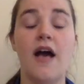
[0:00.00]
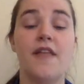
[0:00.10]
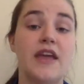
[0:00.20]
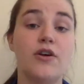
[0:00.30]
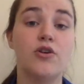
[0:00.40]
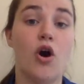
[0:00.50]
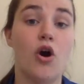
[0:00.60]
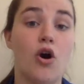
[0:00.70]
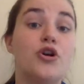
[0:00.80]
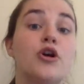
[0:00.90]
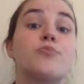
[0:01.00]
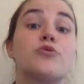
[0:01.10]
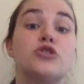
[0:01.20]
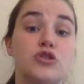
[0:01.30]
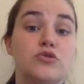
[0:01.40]
They are called
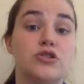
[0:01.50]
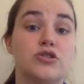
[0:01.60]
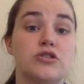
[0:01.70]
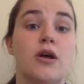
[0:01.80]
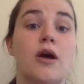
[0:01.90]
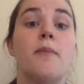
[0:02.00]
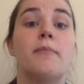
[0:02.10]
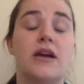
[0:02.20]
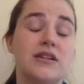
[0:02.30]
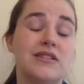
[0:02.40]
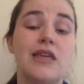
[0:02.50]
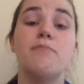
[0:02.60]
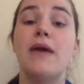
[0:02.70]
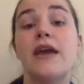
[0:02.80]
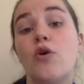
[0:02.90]
producers because they
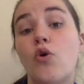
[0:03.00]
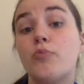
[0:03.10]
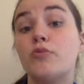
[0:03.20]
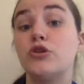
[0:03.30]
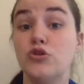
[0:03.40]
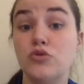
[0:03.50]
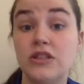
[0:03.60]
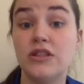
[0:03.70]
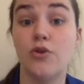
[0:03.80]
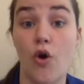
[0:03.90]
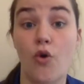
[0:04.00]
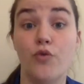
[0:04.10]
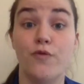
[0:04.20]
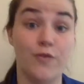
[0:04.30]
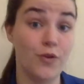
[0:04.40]
make or produce their
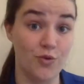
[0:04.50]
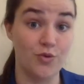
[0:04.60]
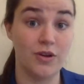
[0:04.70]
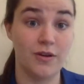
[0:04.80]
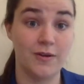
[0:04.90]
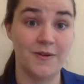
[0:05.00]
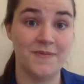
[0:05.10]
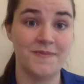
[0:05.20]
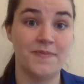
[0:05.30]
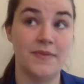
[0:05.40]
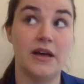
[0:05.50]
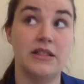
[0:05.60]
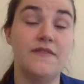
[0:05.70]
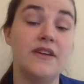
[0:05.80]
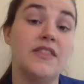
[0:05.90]
own food.
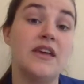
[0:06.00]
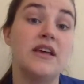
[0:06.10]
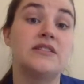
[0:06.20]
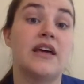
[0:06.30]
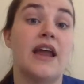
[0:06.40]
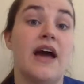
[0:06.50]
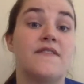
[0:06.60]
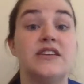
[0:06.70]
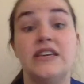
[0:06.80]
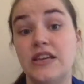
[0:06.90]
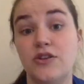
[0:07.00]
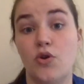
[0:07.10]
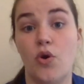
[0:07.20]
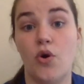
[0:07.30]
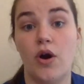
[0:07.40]
Living things that have to eat
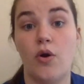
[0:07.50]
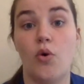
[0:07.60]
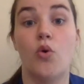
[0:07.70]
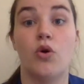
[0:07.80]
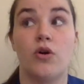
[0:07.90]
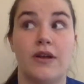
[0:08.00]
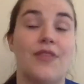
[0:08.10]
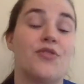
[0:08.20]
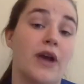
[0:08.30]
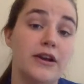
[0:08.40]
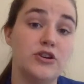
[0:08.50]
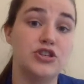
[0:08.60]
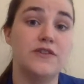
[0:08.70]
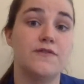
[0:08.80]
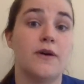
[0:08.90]
or get their
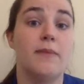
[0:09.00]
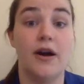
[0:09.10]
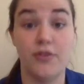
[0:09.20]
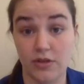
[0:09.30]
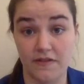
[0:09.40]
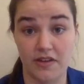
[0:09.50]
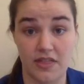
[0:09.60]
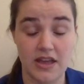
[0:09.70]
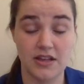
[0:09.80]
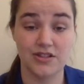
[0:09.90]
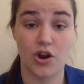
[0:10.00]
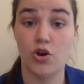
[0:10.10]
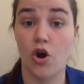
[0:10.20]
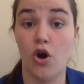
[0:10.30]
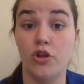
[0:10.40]
energy from other living things are
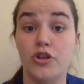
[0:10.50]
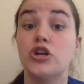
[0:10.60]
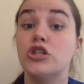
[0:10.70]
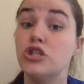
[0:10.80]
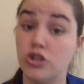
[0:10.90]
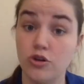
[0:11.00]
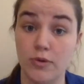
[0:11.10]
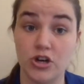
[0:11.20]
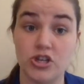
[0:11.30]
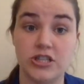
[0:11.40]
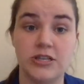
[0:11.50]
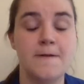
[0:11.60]
called consumers.